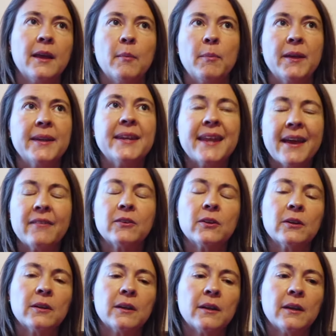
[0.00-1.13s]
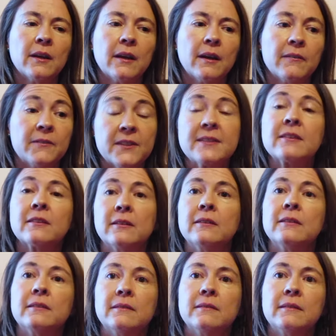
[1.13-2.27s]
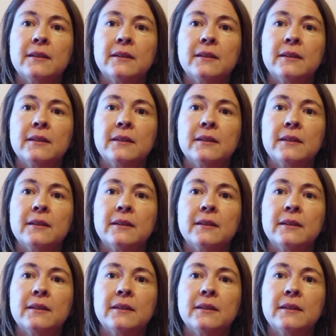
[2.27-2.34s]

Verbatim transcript: but never a physical